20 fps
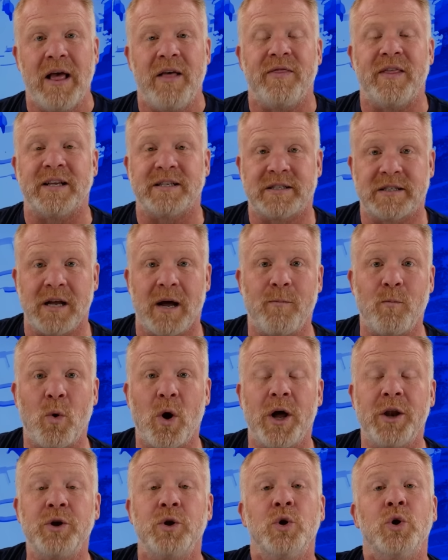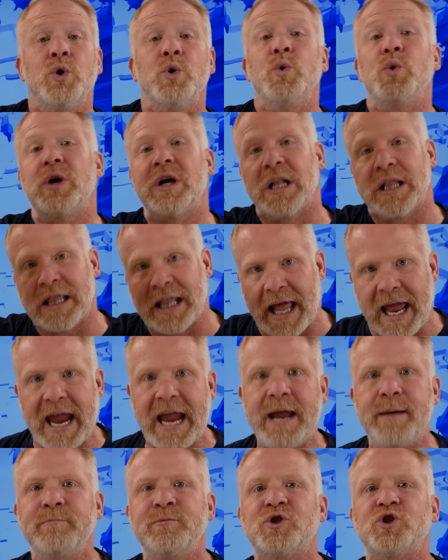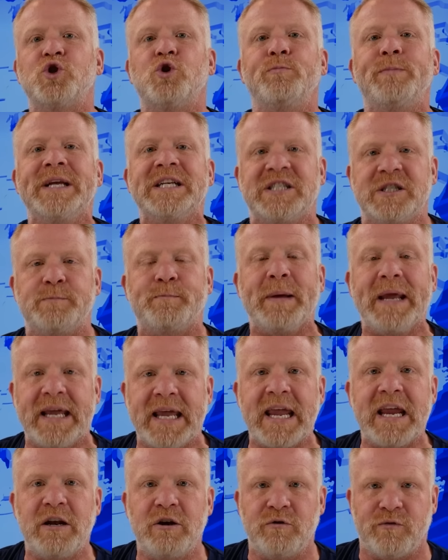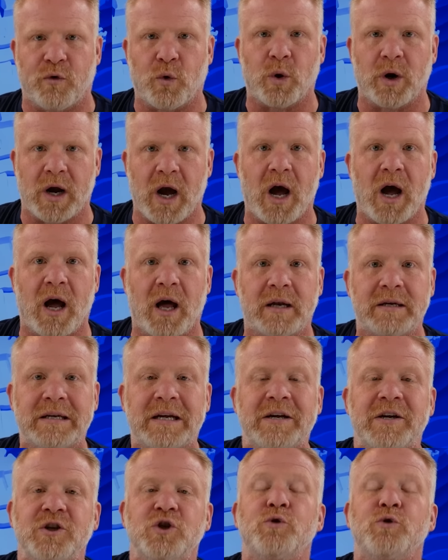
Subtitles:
that someone who claims to be speaking for God,